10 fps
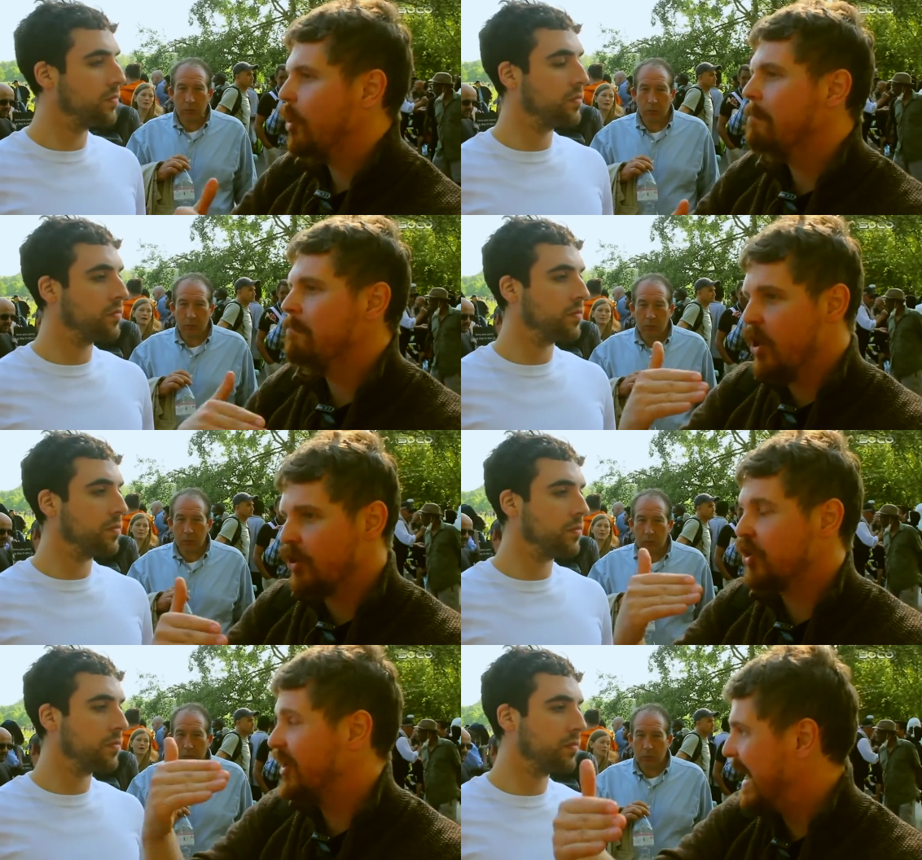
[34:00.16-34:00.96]
Speaker 1: come
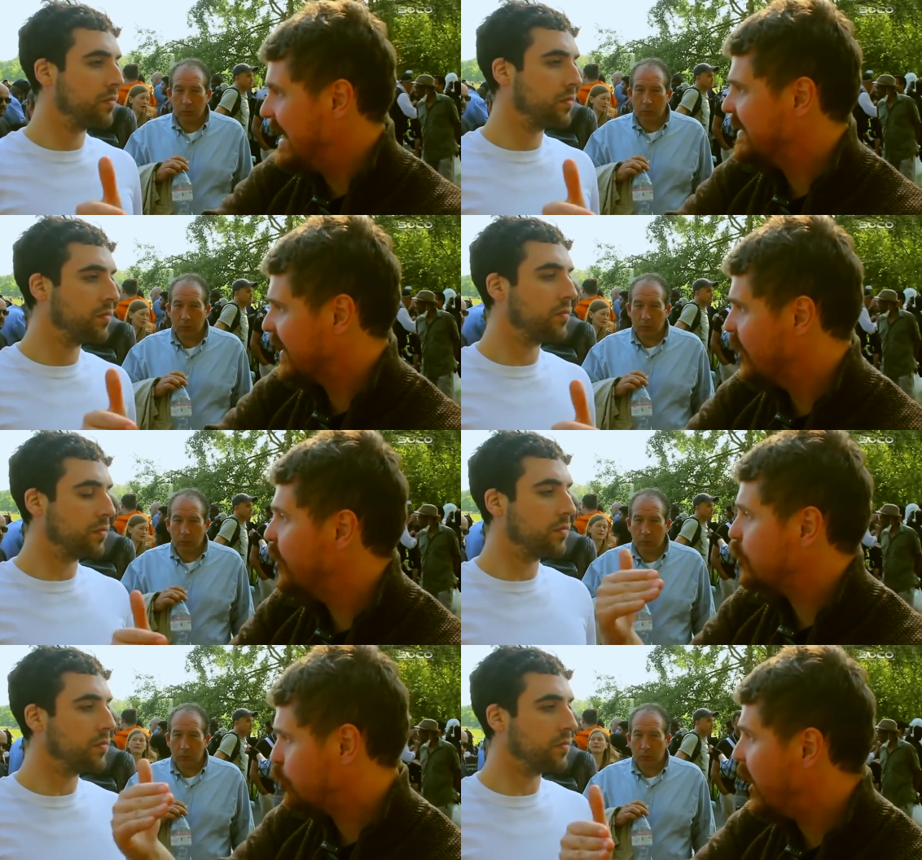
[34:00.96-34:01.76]
much later
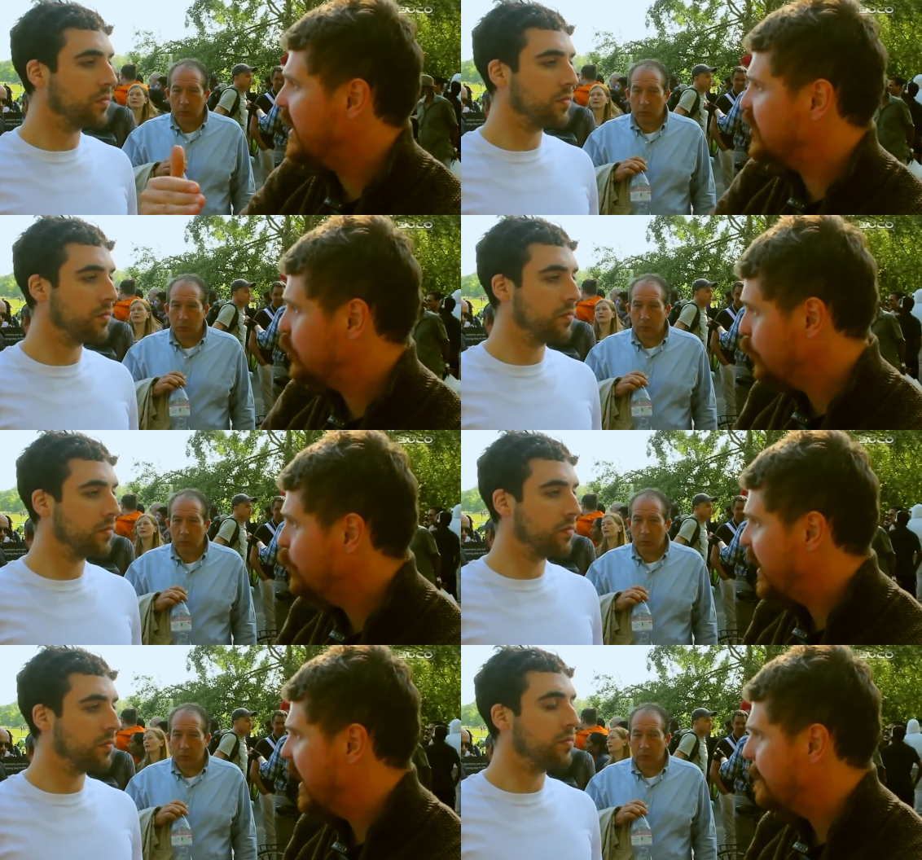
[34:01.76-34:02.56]
that try to
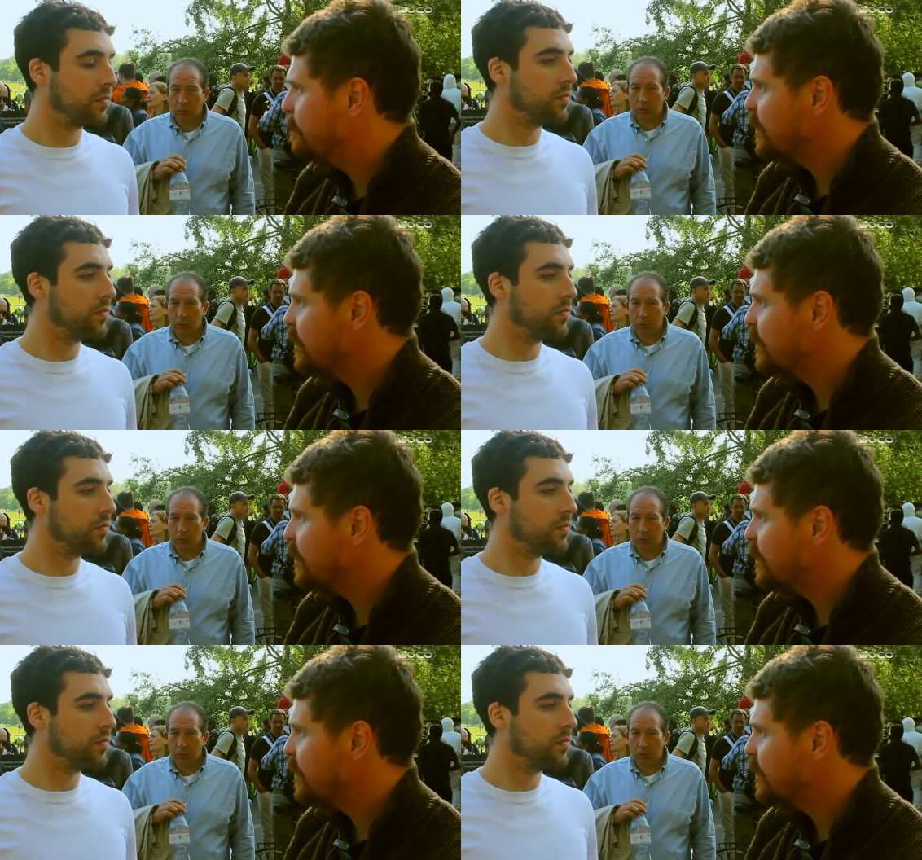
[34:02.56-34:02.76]
do that.